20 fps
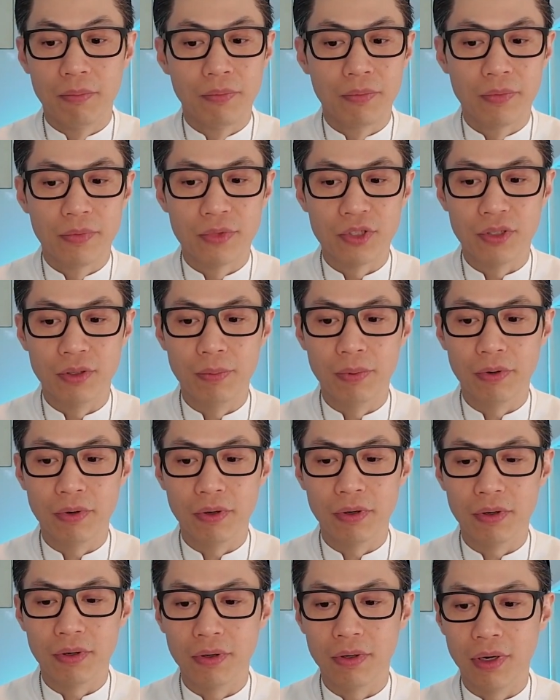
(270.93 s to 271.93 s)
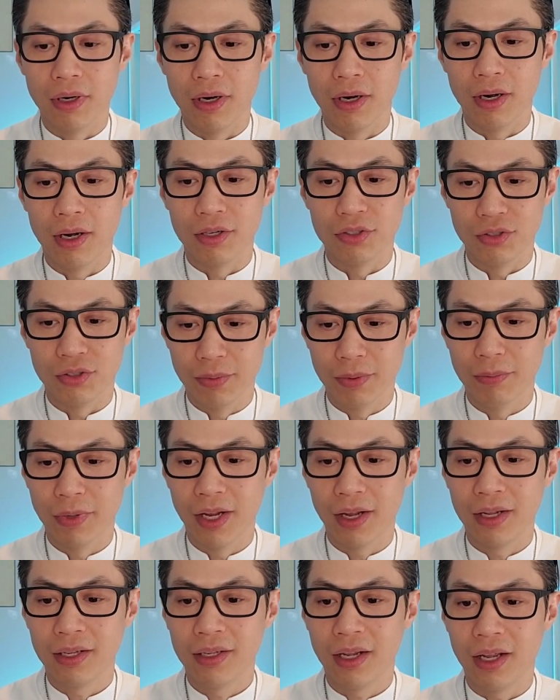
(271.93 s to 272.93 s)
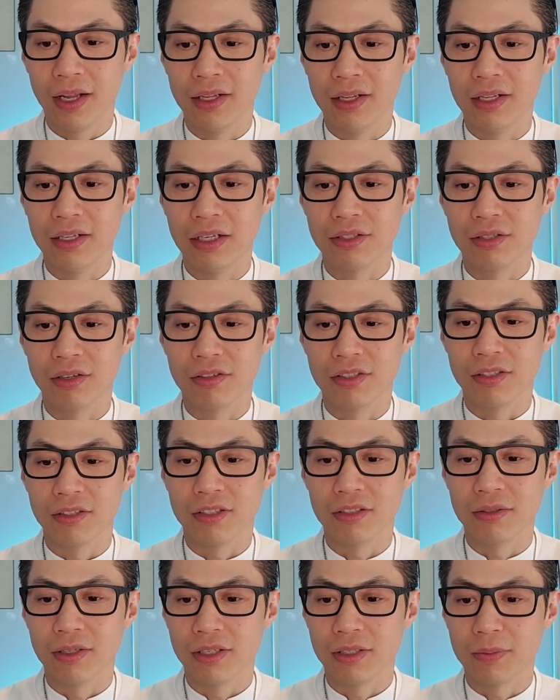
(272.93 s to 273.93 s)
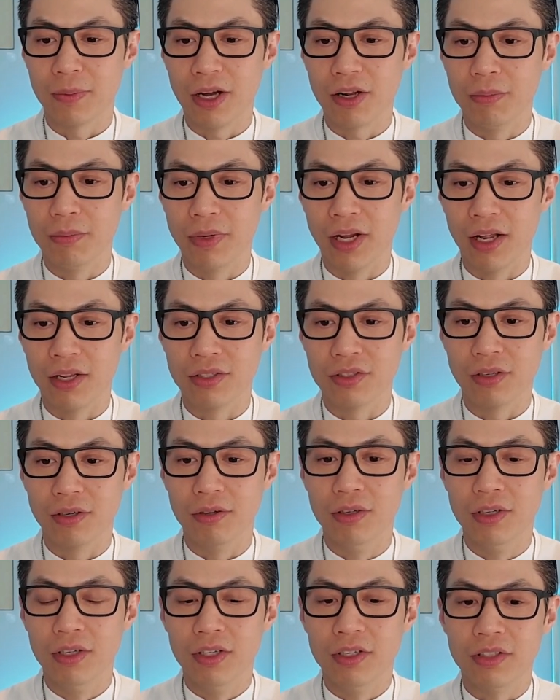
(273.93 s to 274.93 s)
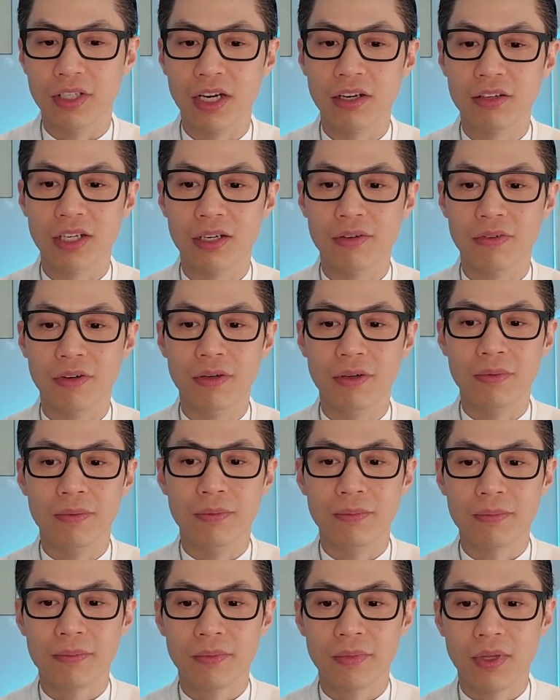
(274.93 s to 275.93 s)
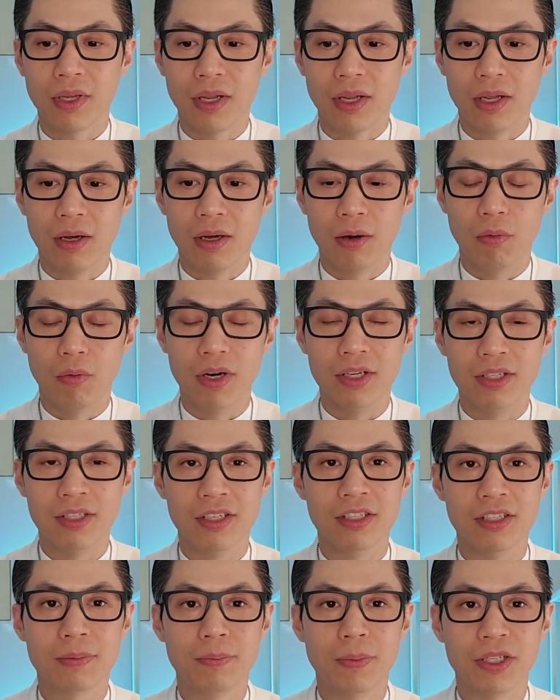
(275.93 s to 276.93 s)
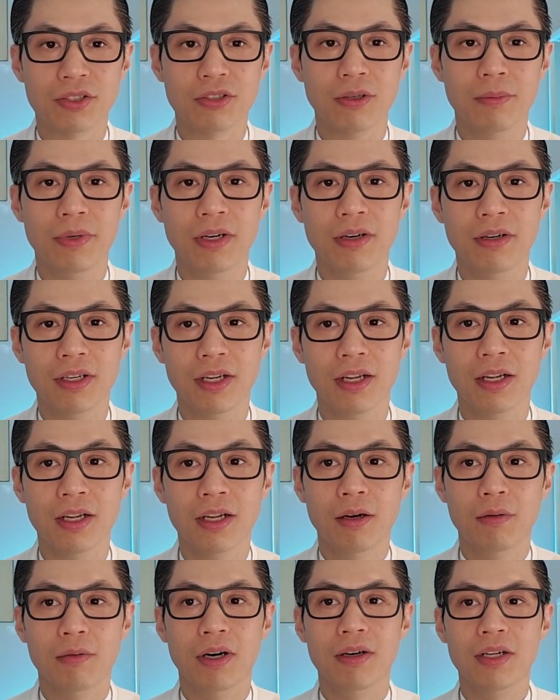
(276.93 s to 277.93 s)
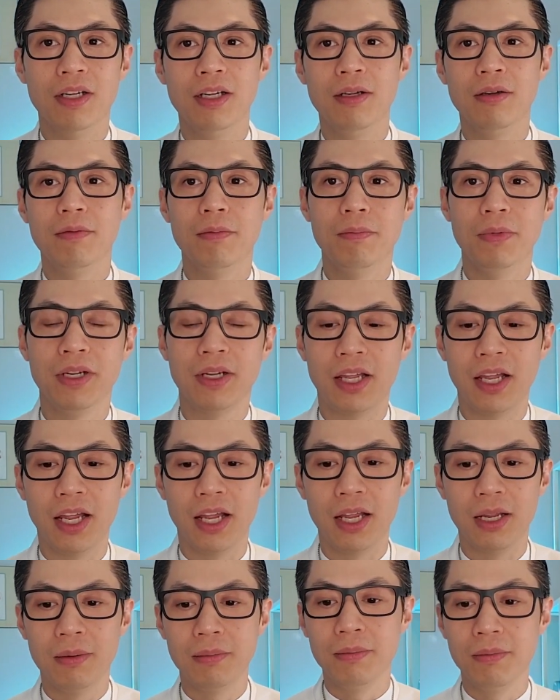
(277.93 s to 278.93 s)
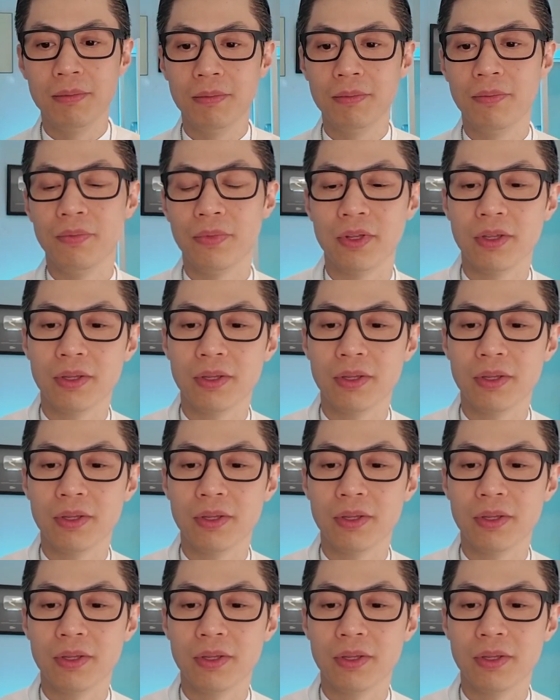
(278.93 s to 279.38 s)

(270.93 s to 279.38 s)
Superman, and then there's also Spider-Man. So Daredevil, what is his special ability? Well, he became